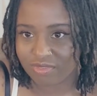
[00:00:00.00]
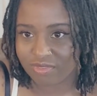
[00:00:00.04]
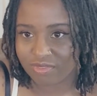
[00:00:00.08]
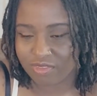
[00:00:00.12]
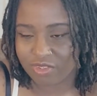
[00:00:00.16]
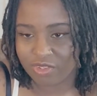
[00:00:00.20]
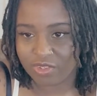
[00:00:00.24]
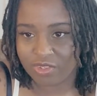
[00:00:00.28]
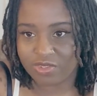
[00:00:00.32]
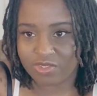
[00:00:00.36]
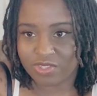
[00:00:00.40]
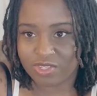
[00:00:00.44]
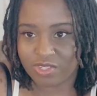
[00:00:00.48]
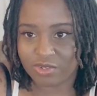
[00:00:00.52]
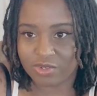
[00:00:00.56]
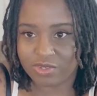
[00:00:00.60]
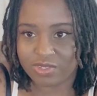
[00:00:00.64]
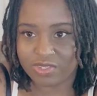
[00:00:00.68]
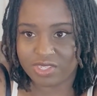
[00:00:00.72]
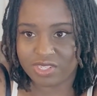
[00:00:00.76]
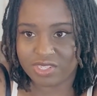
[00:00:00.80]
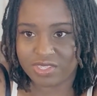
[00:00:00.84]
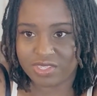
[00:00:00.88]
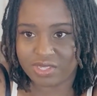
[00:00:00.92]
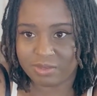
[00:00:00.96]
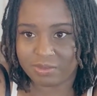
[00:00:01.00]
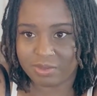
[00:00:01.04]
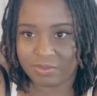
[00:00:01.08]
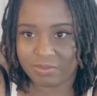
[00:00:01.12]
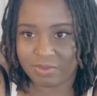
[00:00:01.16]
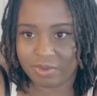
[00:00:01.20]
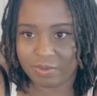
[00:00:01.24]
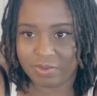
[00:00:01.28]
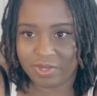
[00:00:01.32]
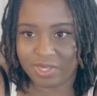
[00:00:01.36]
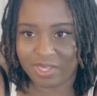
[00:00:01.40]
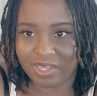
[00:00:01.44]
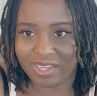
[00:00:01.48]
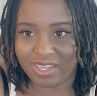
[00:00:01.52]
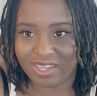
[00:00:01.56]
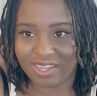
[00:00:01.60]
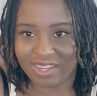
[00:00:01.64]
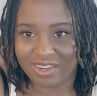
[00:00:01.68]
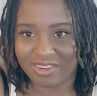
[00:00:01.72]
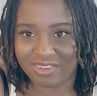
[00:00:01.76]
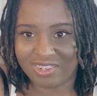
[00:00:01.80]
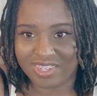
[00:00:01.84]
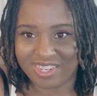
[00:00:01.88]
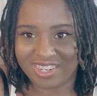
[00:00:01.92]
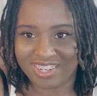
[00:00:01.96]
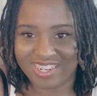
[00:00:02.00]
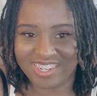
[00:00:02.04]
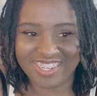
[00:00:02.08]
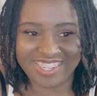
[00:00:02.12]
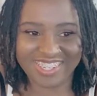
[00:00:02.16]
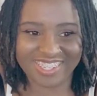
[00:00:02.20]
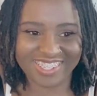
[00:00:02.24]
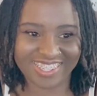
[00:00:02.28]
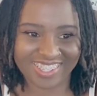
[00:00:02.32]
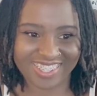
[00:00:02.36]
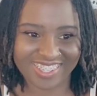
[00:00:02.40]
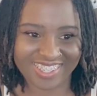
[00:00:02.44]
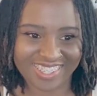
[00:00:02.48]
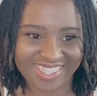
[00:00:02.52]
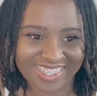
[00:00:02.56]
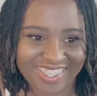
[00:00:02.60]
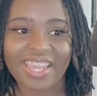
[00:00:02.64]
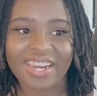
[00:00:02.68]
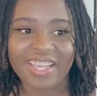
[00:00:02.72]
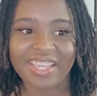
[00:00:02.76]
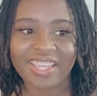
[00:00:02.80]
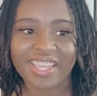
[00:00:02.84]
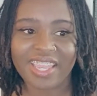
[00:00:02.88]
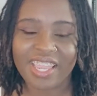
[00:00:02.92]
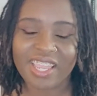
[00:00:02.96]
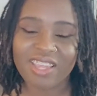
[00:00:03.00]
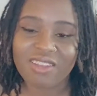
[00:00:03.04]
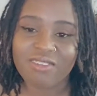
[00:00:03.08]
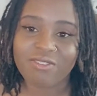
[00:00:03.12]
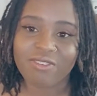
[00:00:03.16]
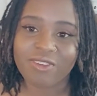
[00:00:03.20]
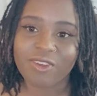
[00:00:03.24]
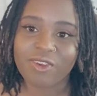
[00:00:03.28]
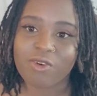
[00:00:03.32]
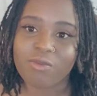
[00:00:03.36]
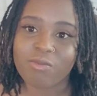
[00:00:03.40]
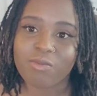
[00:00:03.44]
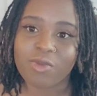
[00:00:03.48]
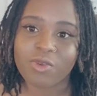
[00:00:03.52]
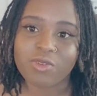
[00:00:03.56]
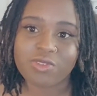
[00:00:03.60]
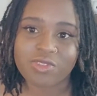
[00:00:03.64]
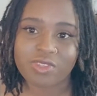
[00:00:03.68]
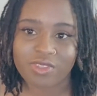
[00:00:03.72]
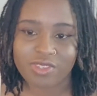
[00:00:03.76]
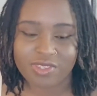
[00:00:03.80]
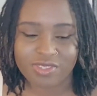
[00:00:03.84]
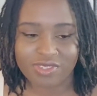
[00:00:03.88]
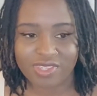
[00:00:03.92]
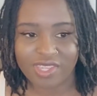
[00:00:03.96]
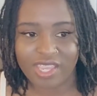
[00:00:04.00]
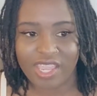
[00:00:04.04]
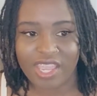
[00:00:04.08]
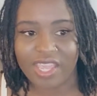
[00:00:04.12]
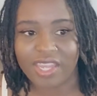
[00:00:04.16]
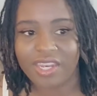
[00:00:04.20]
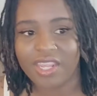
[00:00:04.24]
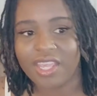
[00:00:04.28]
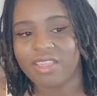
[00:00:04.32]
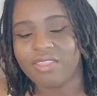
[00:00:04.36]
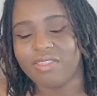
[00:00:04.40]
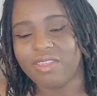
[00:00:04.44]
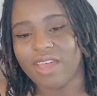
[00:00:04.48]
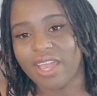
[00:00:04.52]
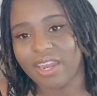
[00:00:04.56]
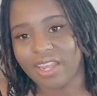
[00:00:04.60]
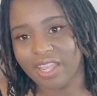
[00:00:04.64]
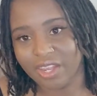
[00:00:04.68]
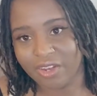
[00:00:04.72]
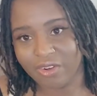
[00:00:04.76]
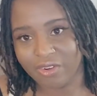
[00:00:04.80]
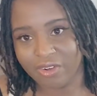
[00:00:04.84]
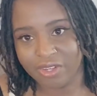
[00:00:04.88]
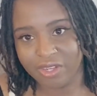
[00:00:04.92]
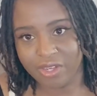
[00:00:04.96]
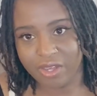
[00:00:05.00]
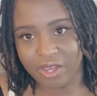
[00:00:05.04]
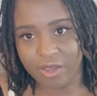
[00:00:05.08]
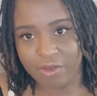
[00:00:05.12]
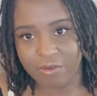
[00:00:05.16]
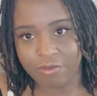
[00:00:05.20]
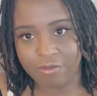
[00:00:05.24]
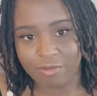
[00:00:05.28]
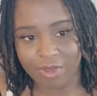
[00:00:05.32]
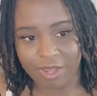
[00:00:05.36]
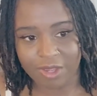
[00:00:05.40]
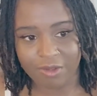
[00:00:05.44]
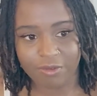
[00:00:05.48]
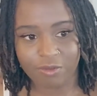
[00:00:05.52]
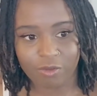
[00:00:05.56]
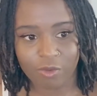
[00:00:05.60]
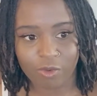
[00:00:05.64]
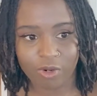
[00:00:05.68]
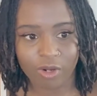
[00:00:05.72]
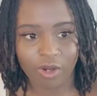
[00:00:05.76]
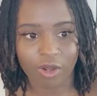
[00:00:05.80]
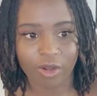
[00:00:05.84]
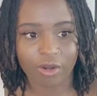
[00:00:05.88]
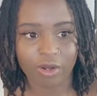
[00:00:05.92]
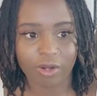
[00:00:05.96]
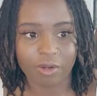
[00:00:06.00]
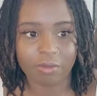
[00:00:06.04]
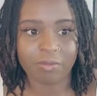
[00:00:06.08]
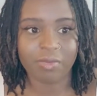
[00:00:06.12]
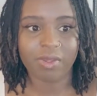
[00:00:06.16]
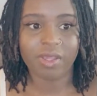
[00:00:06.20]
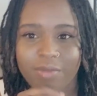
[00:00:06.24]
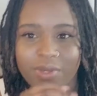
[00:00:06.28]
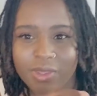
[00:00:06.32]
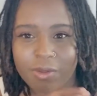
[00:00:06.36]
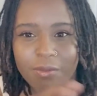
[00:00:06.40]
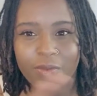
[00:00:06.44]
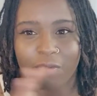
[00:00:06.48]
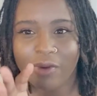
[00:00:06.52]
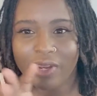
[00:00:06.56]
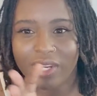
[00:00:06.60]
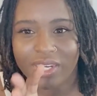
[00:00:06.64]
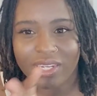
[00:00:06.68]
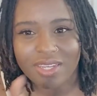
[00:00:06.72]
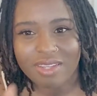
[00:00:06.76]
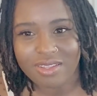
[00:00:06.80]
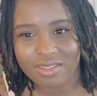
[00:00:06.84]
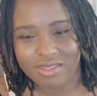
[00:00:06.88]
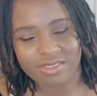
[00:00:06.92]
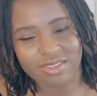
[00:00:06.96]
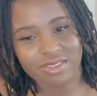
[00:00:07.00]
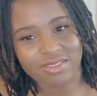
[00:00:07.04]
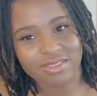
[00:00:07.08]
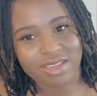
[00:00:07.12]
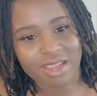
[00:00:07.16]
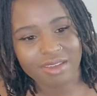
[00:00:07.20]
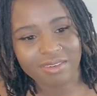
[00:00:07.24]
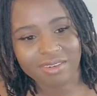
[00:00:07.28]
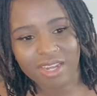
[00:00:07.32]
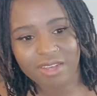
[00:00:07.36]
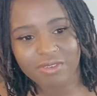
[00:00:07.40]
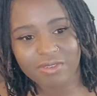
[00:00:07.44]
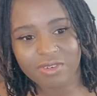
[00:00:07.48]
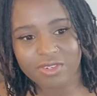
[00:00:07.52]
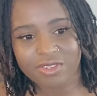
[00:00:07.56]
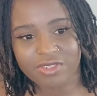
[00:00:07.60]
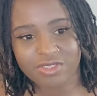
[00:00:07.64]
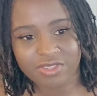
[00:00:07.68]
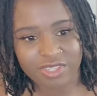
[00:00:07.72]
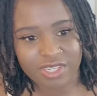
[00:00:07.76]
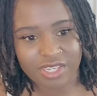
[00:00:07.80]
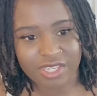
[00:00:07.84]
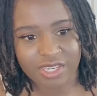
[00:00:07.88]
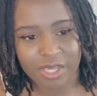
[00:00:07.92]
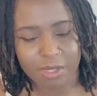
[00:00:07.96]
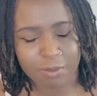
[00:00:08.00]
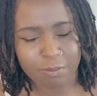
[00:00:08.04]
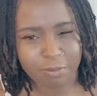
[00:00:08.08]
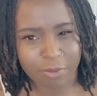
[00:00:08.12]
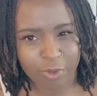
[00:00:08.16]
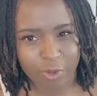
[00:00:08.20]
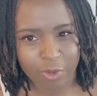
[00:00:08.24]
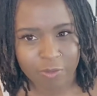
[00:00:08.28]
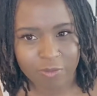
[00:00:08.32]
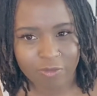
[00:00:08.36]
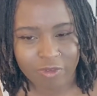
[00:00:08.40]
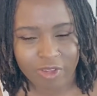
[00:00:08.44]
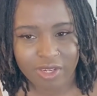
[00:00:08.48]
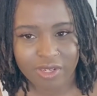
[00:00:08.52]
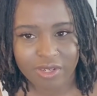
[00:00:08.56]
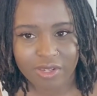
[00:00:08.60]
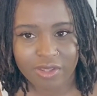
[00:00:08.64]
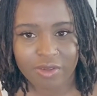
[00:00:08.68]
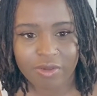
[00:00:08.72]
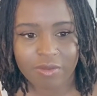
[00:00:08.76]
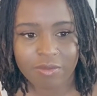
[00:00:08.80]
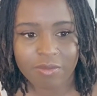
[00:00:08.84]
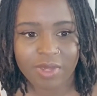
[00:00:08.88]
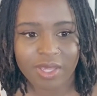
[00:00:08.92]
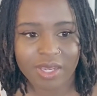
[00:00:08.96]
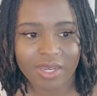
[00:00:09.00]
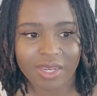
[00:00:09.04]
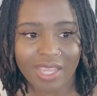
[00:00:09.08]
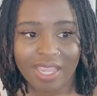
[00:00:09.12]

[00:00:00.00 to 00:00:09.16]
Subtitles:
You can still see some of it peeking out here. And I can't feel most of the skin in that area of my forearm. But the point is I never seen a burn victim in